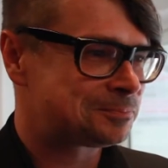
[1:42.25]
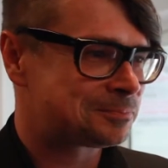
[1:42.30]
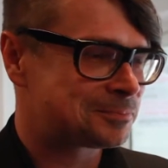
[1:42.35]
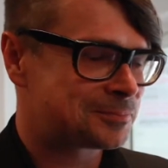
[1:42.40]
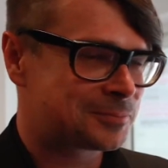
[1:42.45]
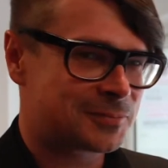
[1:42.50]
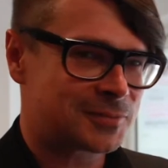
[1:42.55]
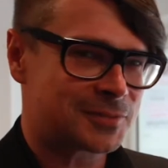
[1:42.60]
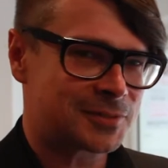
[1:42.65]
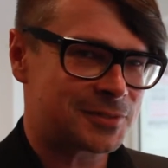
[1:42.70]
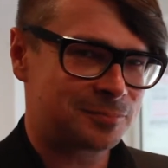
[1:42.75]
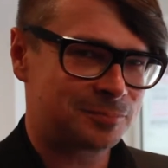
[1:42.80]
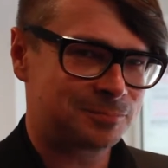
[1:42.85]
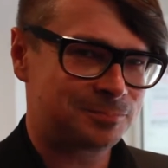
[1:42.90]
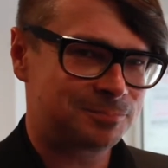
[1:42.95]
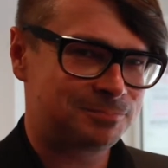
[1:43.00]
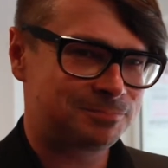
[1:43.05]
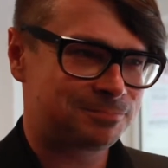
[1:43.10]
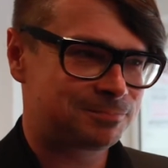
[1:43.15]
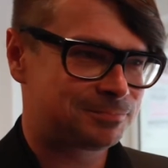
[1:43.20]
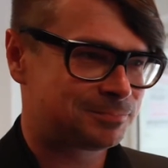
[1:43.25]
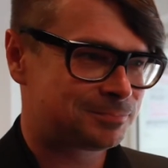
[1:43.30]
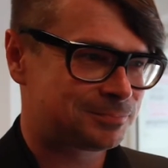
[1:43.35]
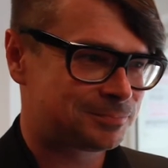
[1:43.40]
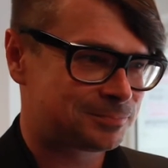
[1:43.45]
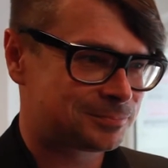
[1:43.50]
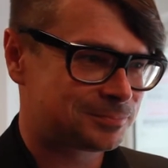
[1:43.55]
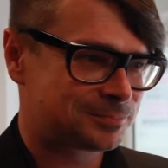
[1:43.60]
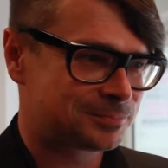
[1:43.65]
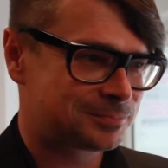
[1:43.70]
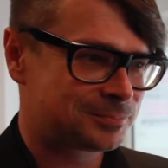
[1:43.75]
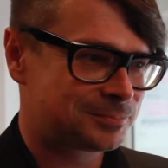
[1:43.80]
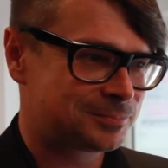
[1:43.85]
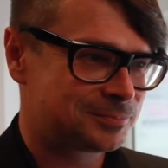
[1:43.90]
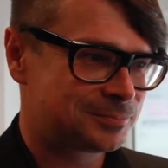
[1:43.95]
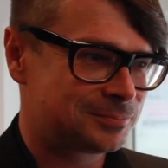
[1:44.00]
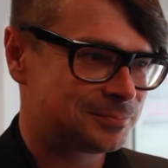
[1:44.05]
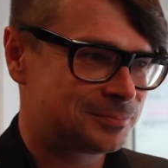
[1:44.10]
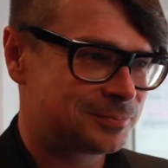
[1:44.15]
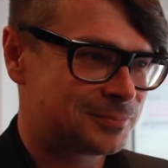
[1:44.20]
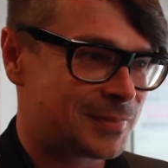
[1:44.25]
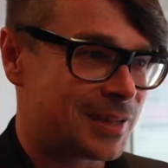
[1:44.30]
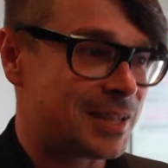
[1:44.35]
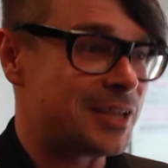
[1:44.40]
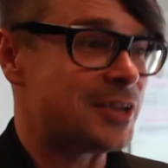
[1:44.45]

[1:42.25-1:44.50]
Yeah, I think it will sell good in Copenhagen.